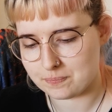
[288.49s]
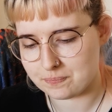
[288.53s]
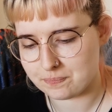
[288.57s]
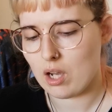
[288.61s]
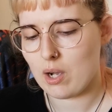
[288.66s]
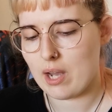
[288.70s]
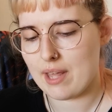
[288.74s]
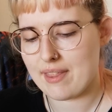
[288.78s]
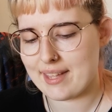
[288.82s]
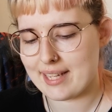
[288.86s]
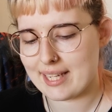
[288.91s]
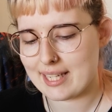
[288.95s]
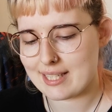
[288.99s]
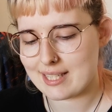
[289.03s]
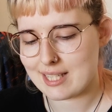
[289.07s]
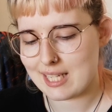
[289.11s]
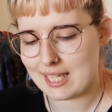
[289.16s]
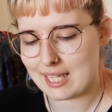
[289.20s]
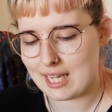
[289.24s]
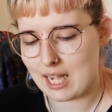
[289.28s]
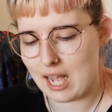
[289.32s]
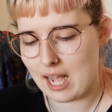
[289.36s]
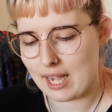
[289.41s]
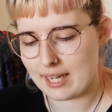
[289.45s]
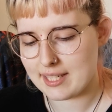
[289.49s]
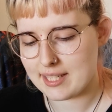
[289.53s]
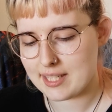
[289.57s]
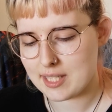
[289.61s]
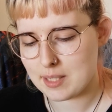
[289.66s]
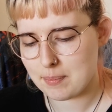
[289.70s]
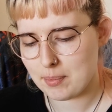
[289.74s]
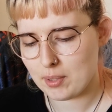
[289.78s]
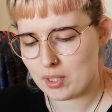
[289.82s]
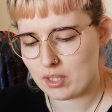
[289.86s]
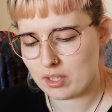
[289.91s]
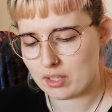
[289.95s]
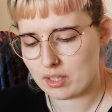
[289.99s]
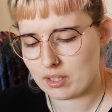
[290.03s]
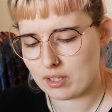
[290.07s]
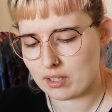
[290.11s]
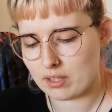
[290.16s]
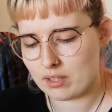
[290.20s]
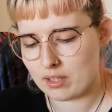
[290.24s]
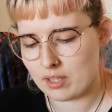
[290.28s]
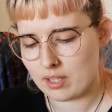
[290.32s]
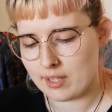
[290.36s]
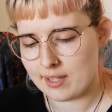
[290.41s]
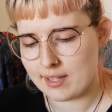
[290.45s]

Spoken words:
Oh, I think it's like a heist book.